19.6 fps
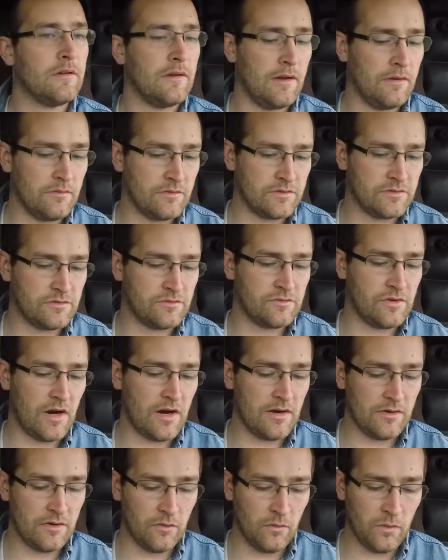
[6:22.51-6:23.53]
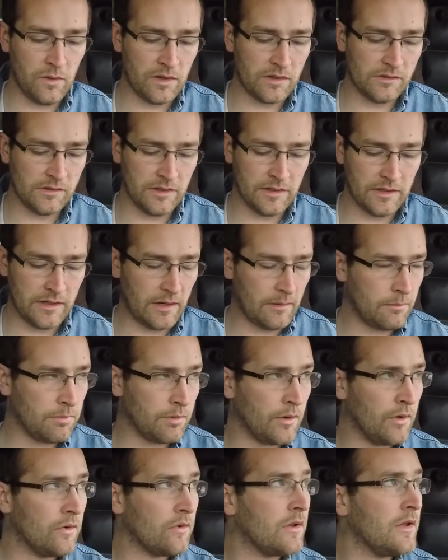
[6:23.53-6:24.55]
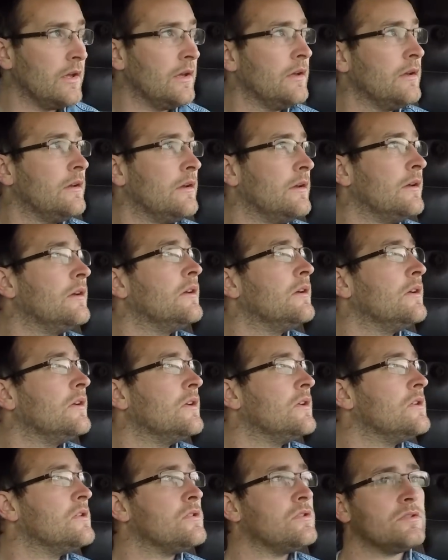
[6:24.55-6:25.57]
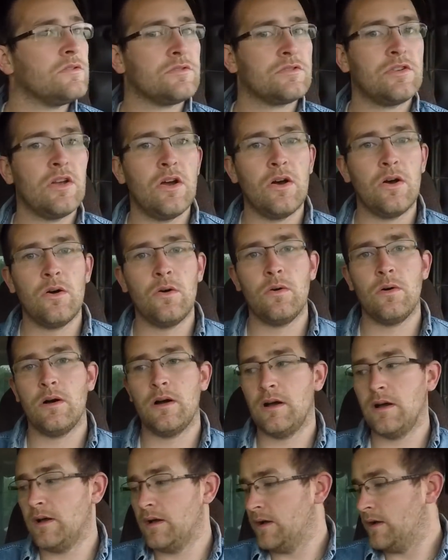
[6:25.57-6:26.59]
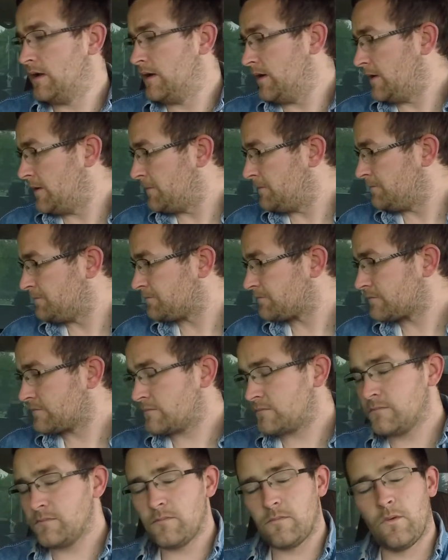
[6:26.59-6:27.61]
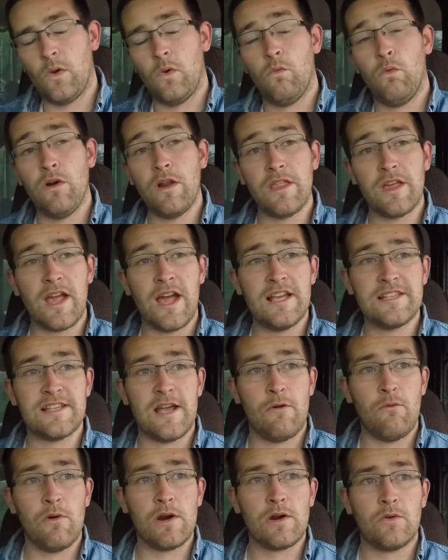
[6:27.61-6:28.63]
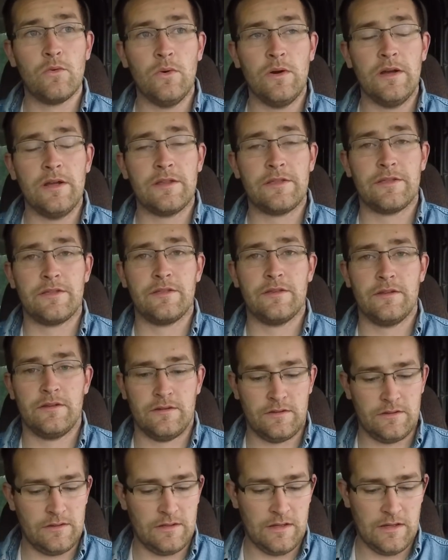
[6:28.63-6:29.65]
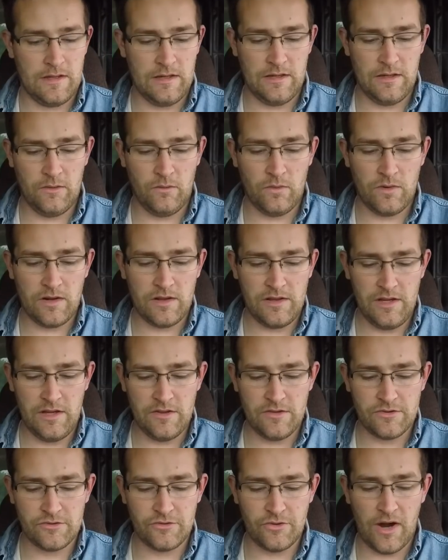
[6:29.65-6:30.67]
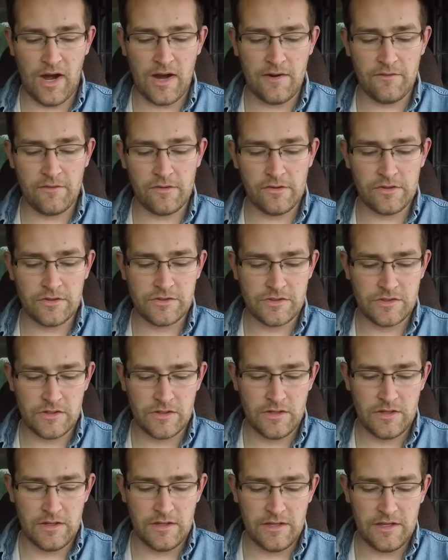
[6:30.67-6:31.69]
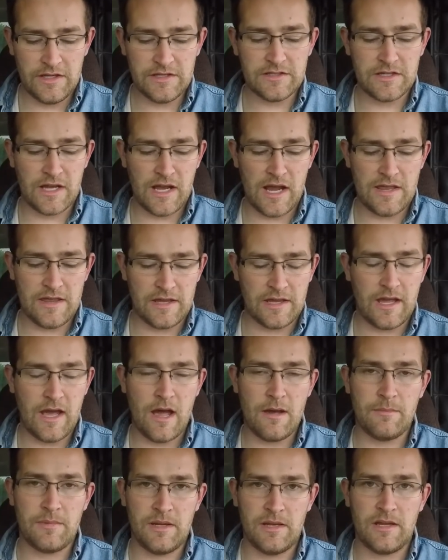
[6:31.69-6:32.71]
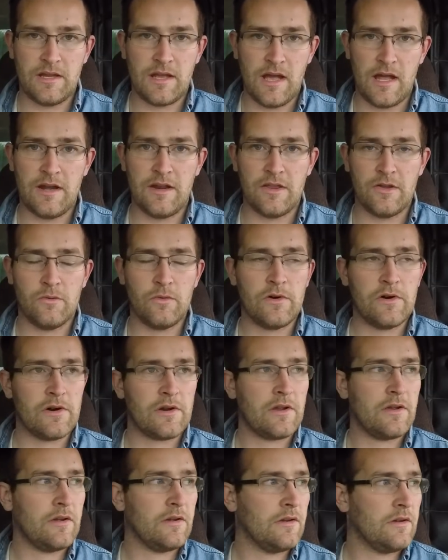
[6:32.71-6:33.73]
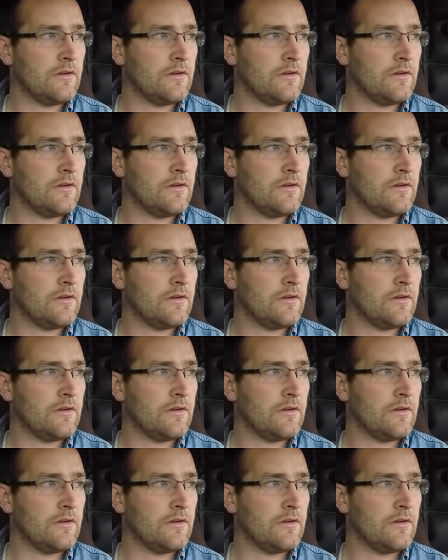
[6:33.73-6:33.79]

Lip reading: I was trying to wiggle it and I broke it. So one of the guys I work with, one of the other drivers, he's the guy that got me kind of the work.